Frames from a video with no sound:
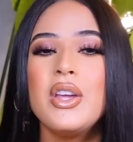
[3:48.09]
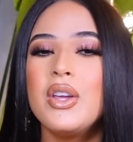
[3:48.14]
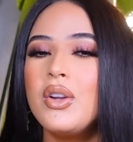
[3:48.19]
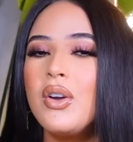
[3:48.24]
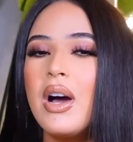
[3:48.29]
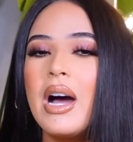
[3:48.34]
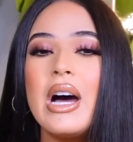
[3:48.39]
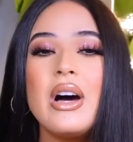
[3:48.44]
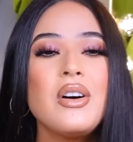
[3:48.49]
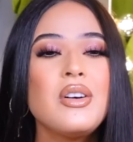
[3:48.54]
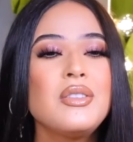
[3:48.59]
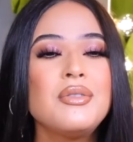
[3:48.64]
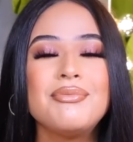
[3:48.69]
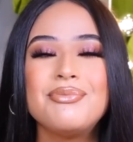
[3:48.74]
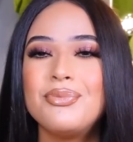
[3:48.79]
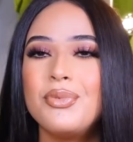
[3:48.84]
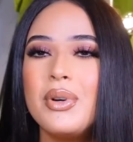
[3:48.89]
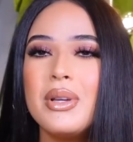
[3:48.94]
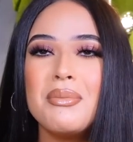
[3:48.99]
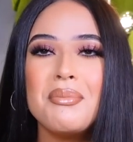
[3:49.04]
You know how
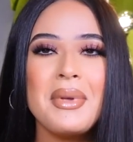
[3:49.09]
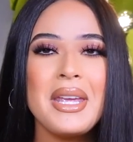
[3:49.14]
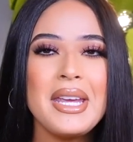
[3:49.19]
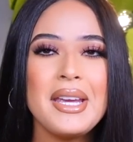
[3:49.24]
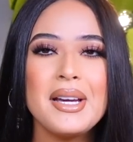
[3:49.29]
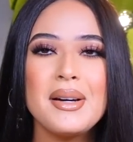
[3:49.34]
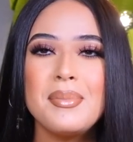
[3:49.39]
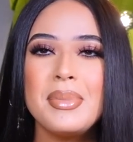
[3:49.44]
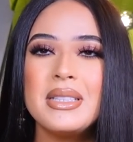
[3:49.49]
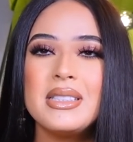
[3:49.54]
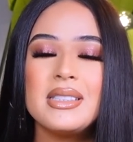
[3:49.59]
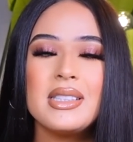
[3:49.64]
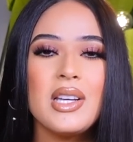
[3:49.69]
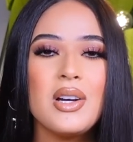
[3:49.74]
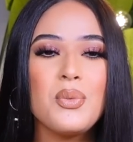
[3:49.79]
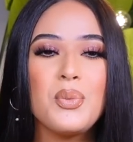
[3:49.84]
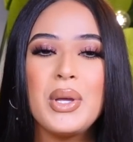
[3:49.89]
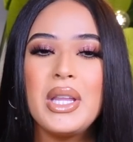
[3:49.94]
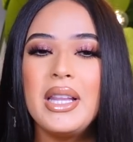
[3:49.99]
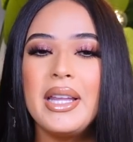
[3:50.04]
with makeup and
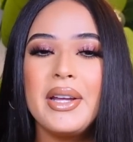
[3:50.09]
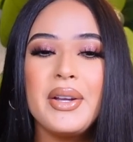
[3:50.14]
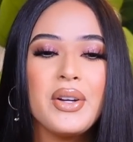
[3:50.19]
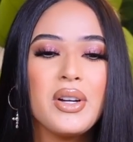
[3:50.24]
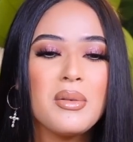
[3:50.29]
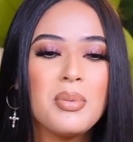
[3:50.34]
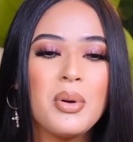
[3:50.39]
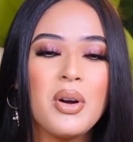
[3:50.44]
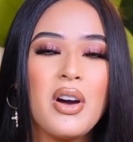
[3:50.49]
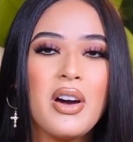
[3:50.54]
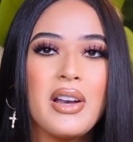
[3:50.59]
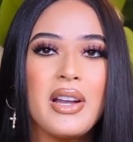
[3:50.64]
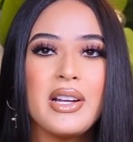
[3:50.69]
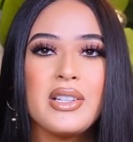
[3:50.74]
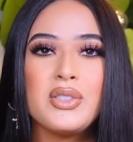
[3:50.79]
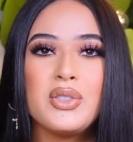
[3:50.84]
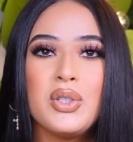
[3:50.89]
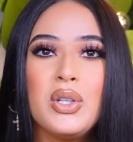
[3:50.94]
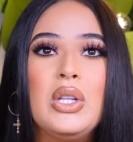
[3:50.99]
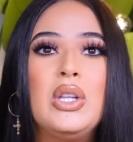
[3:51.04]
stuff, we layer our
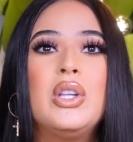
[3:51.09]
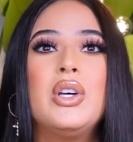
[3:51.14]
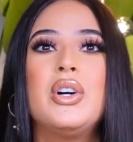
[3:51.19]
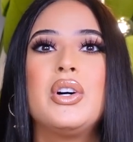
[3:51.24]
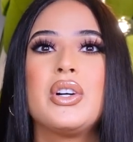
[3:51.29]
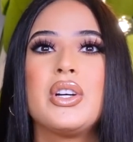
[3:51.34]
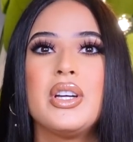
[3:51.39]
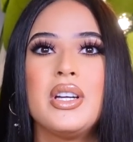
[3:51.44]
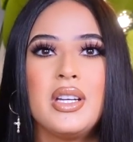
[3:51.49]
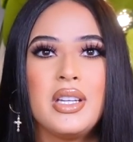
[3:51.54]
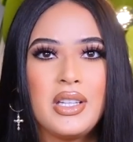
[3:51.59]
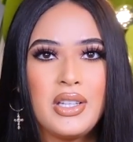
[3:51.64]
products to look,